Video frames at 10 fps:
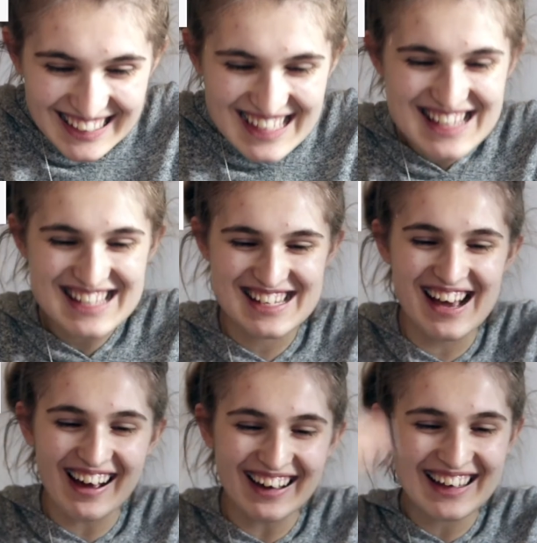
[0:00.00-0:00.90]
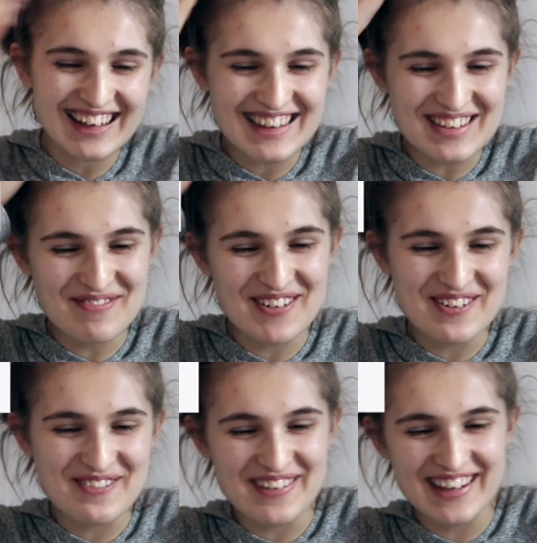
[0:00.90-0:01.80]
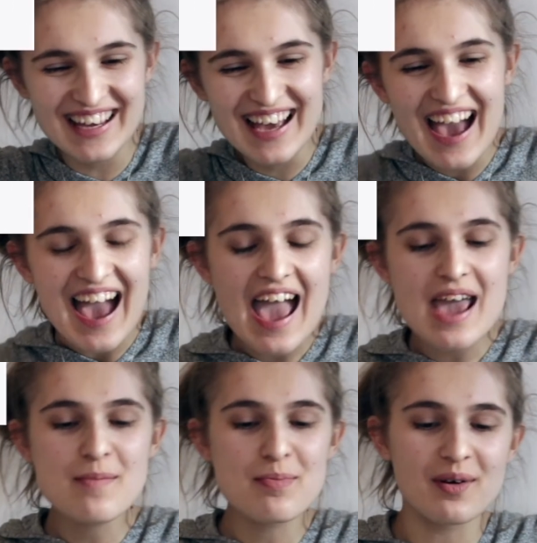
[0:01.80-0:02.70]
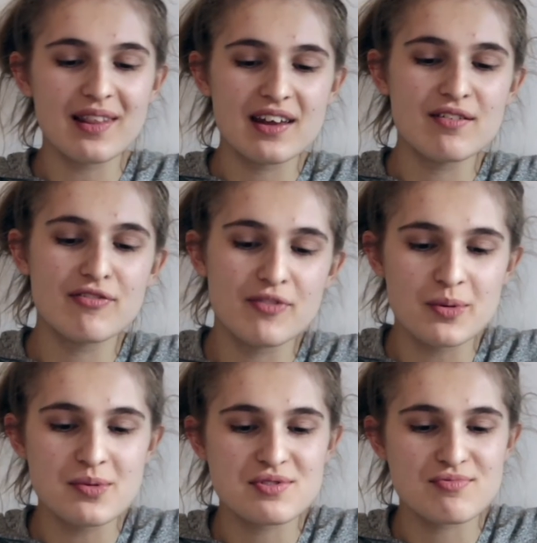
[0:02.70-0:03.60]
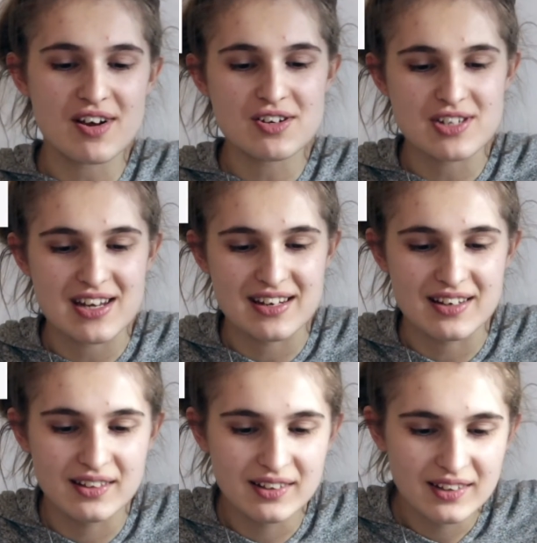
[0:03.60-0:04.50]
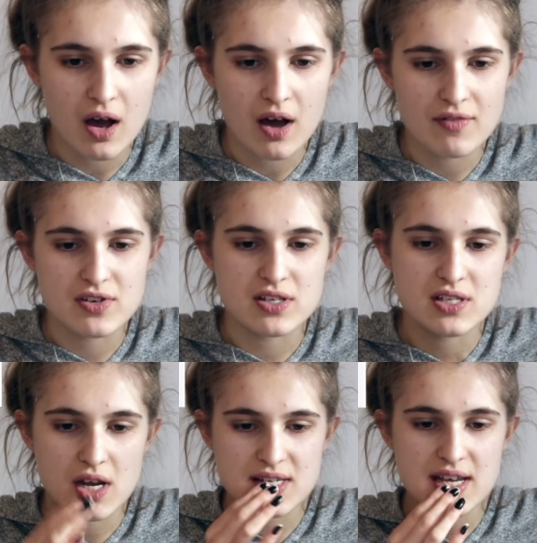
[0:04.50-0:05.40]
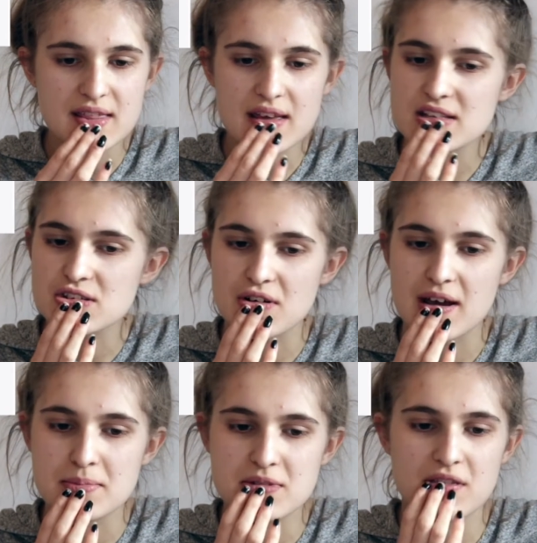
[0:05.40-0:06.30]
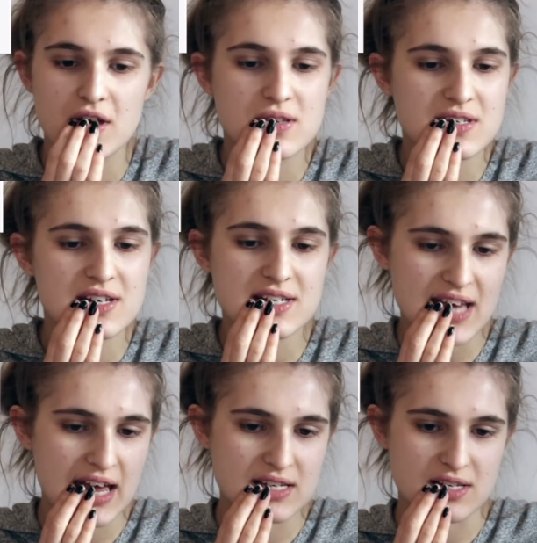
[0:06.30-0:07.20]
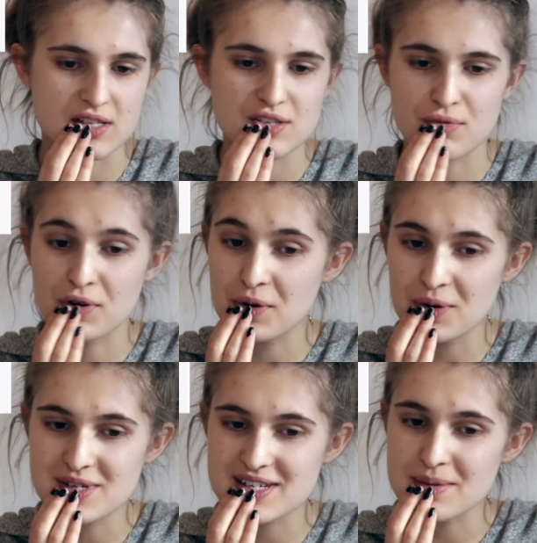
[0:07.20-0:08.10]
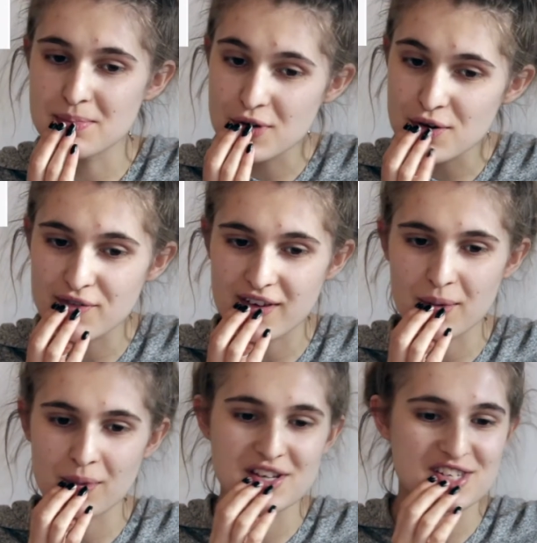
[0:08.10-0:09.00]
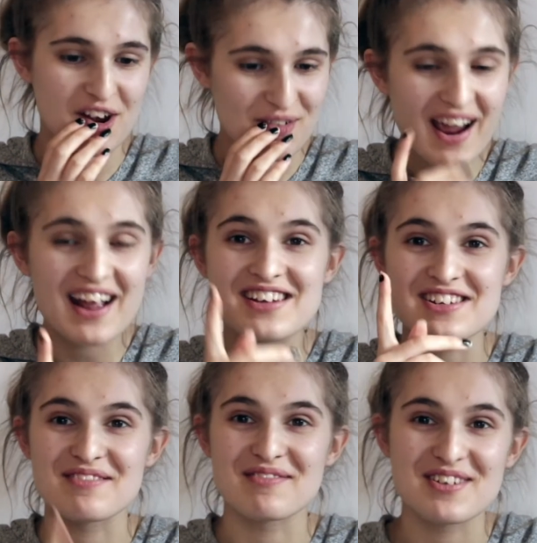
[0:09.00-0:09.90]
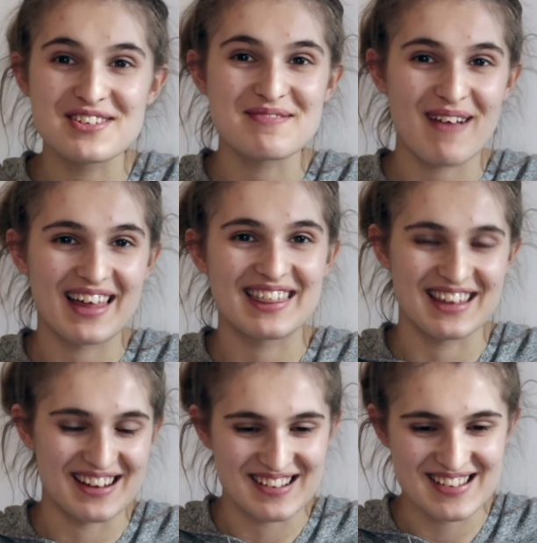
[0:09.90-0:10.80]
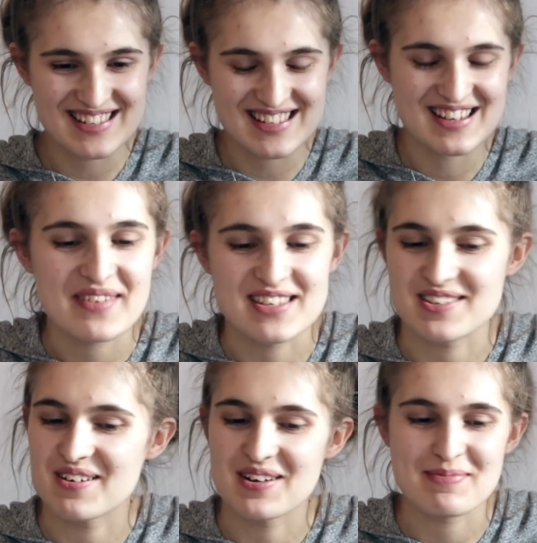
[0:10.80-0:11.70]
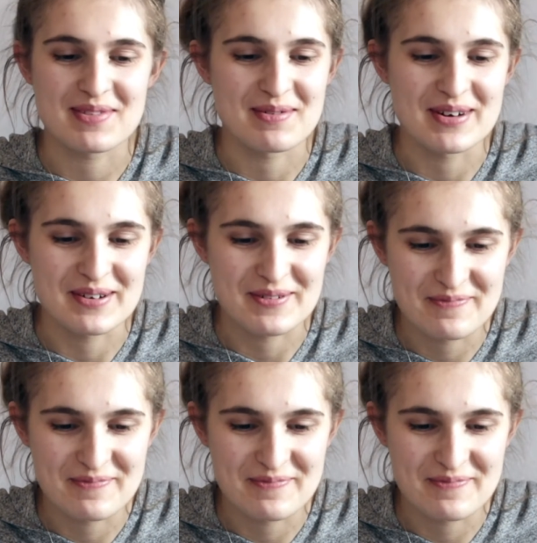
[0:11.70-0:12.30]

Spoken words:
star in the movie April in Fool's Russian. After studying their scripts, those in attendance recorded a movie with director Ross Matthews. He's good up in the world.